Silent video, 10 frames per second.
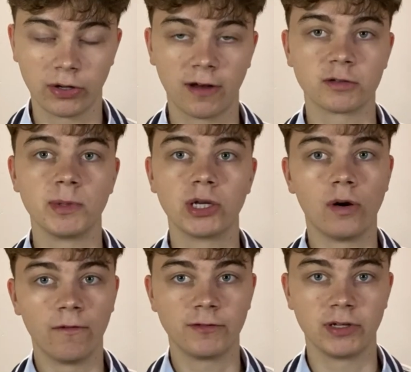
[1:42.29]
You have to be
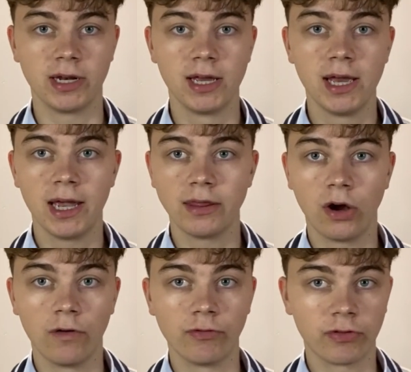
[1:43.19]
confident in the
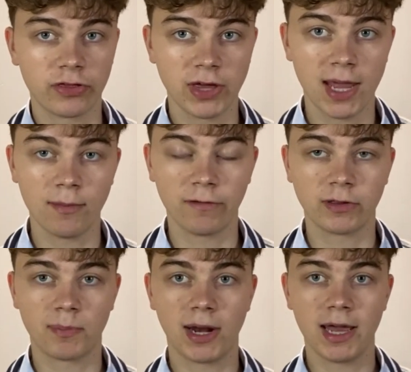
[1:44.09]
overall theme of
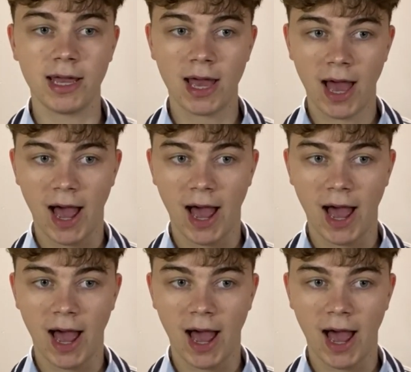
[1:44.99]
the play